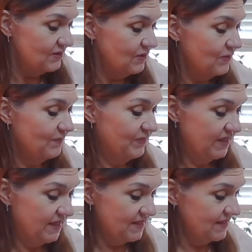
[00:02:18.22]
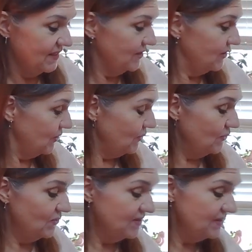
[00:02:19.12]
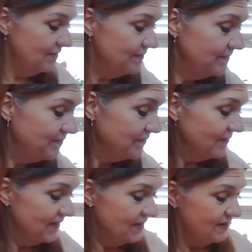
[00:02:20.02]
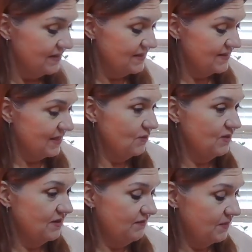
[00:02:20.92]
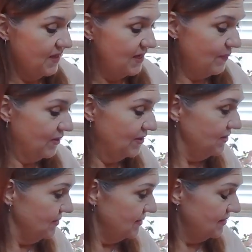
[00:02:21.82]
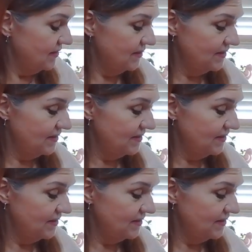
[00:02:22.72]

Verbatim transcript: So please excuse the sound of the papers.